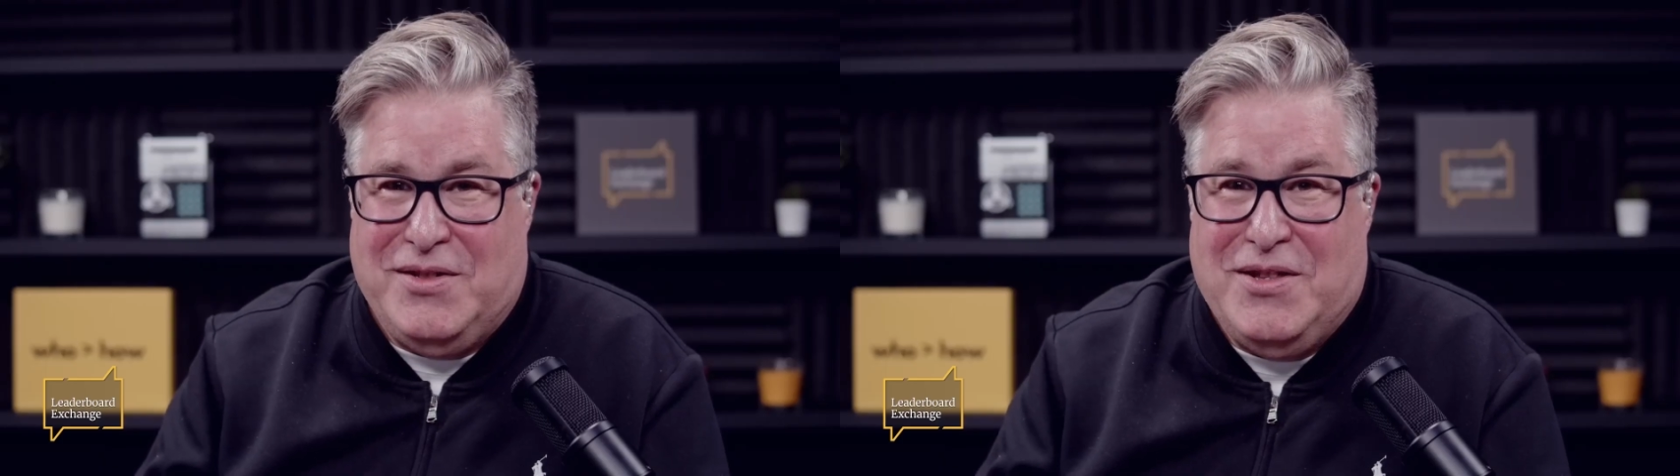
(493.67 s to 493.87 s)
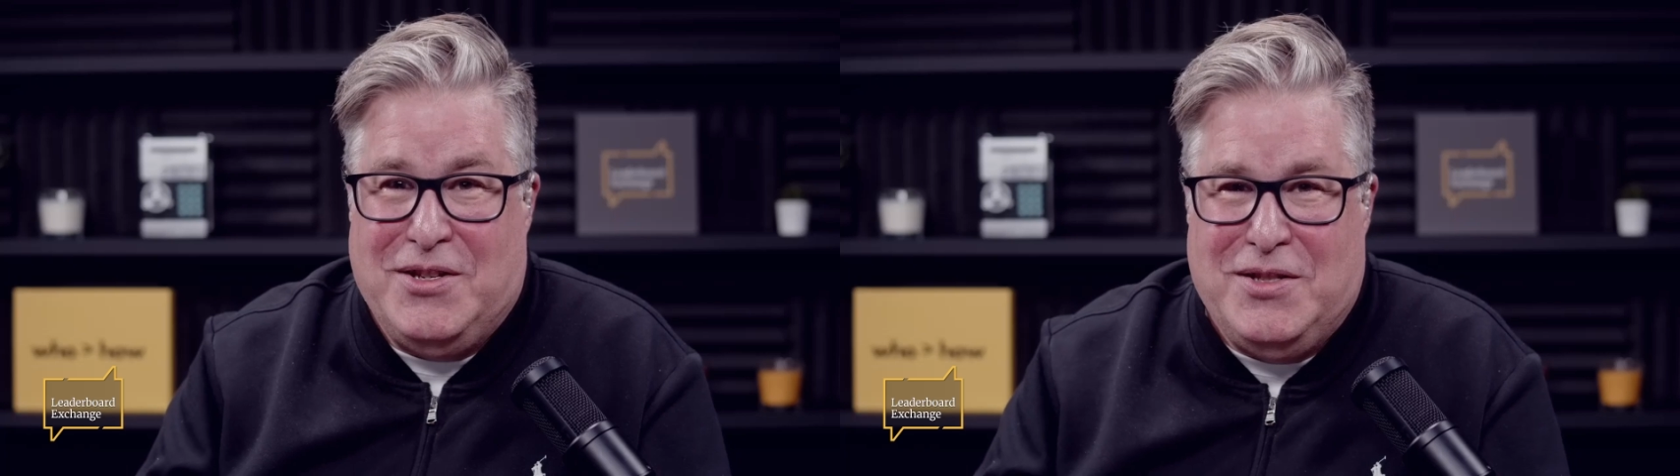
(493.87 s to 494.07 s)

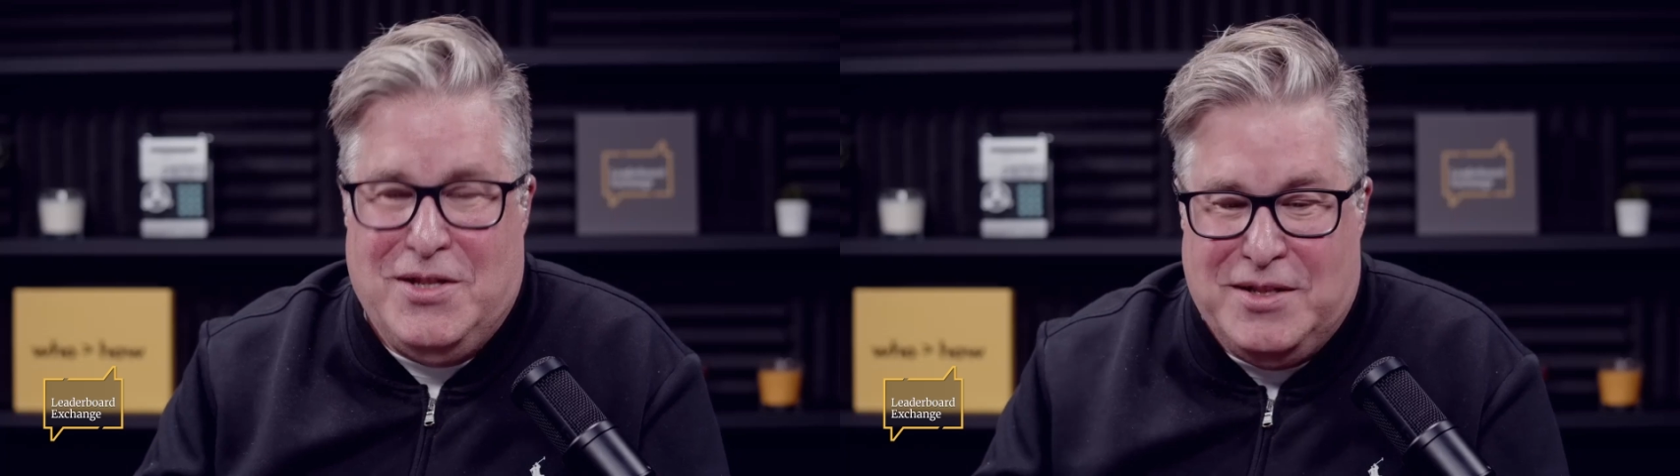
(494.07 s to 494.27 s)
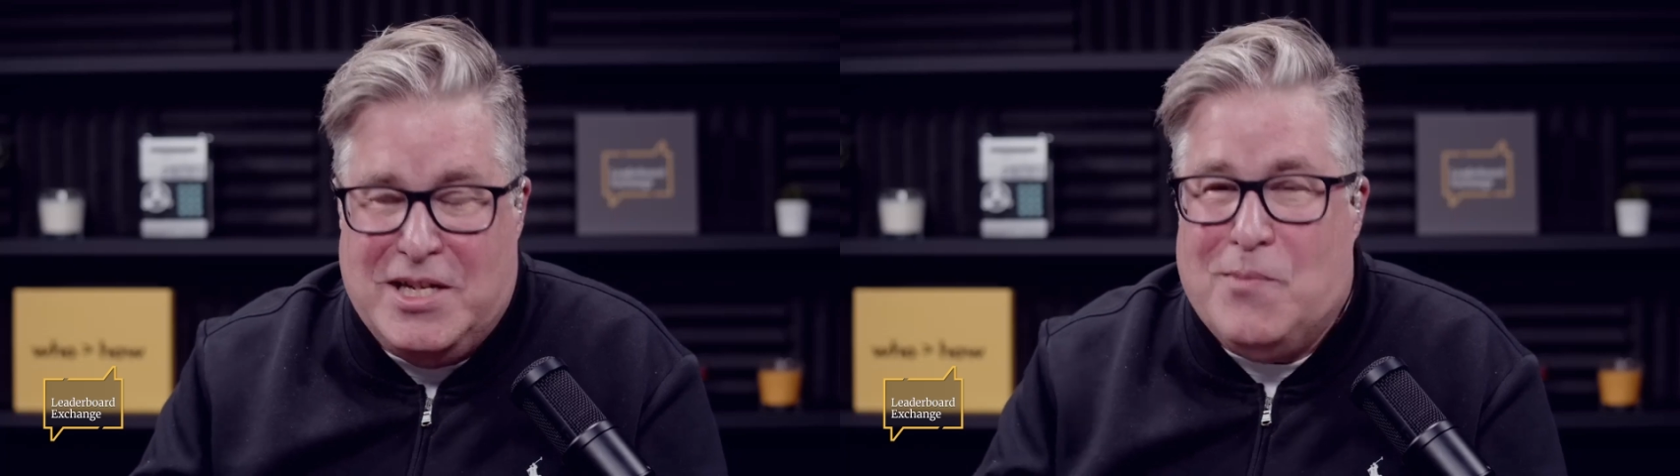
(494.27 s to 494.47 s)

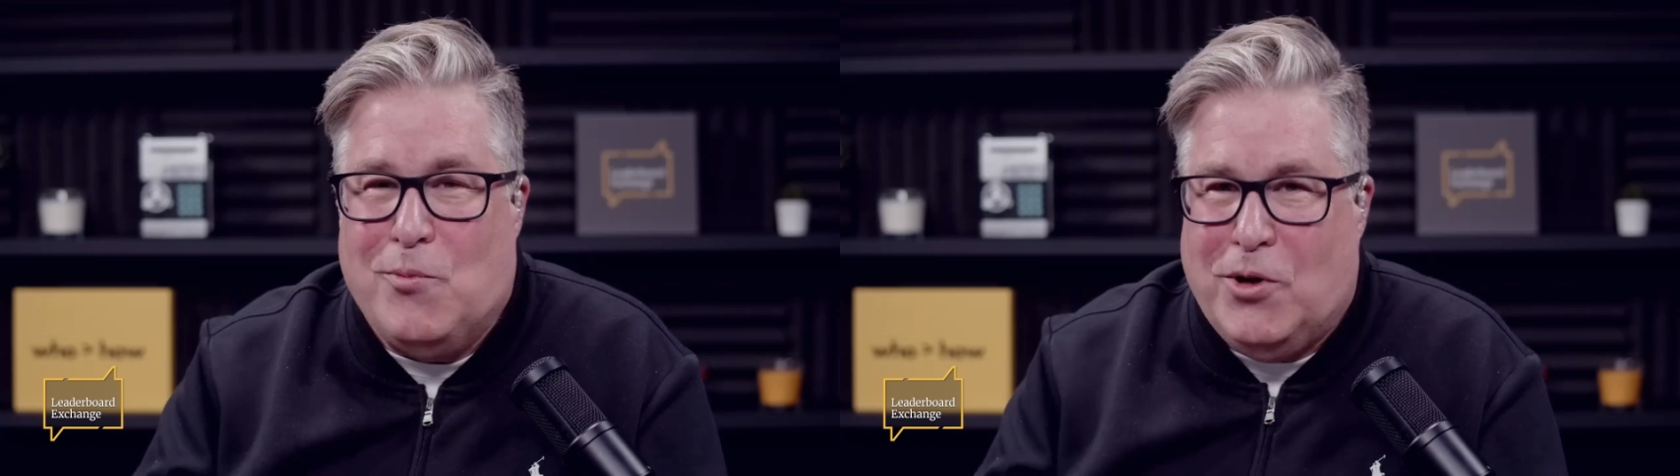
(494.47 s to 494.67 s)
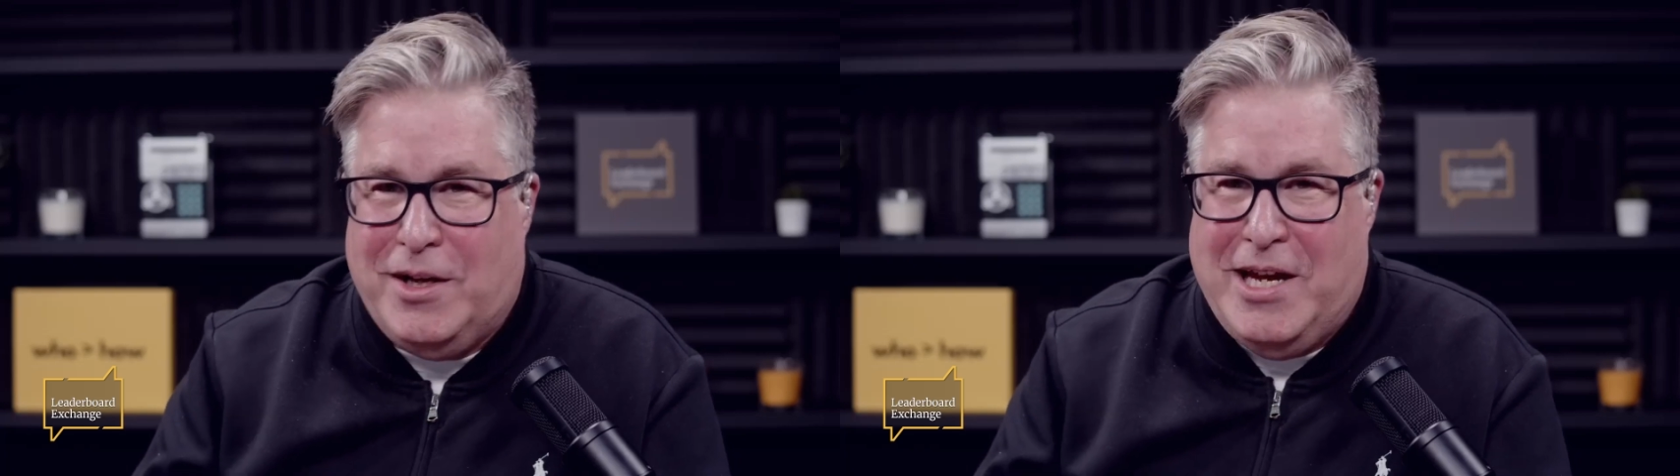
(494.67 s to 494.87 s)
The
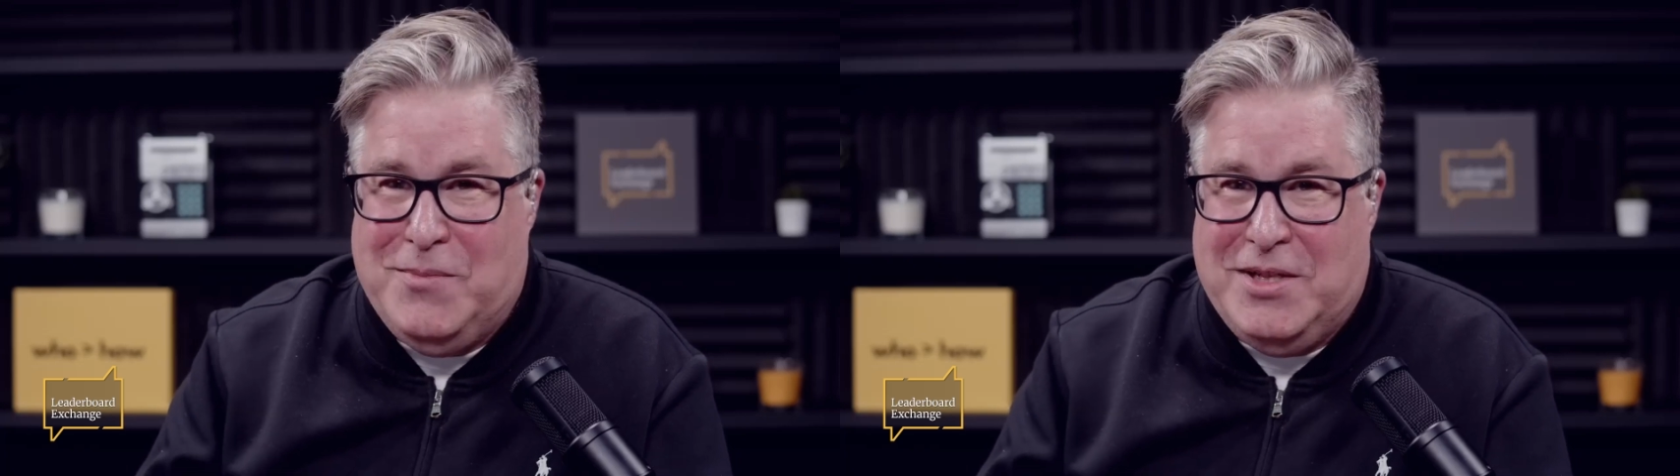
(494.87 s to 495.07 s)
teamwork came